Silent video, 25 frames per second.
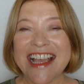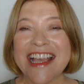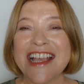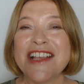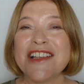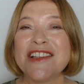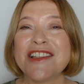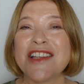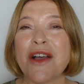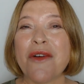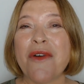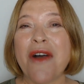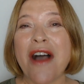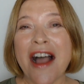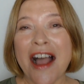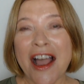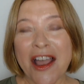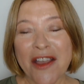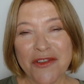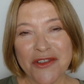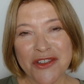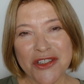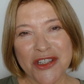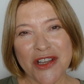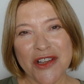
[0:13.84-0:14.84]
So
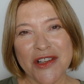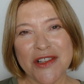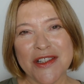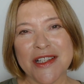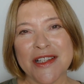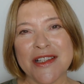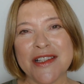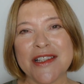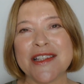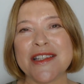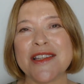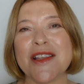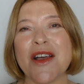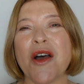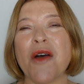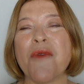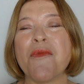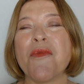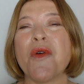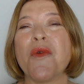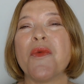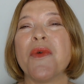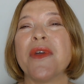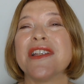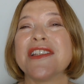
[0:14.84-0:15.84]
I've chosen some
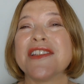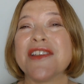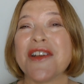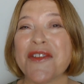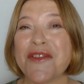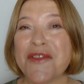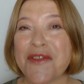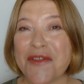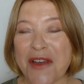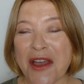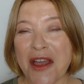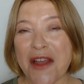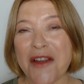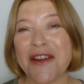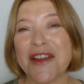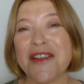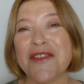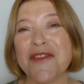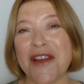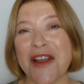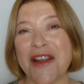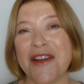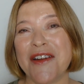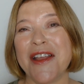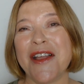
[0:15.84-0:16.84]
which are very,
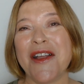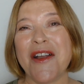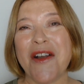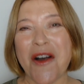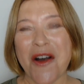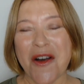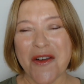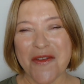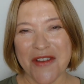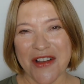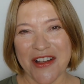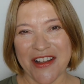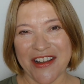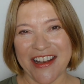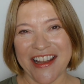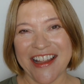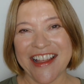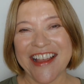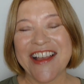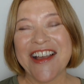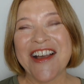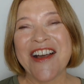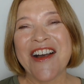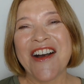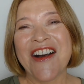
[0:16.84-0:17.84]
very common.
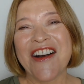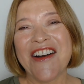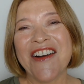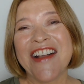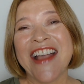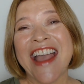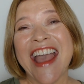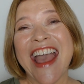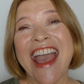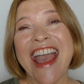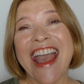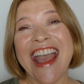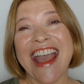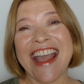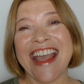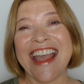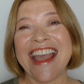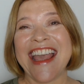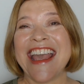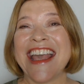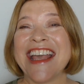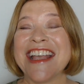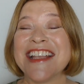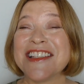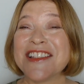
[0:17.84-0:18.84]
Okay,
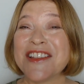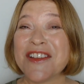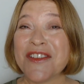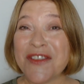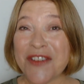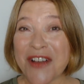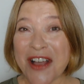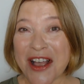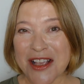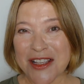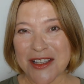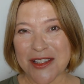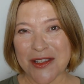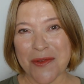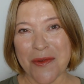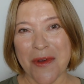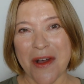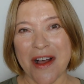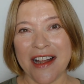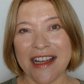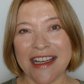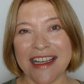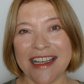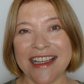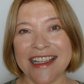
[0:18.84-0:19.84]
here's the first
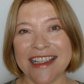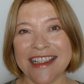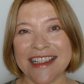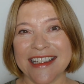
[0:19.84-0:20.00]
one.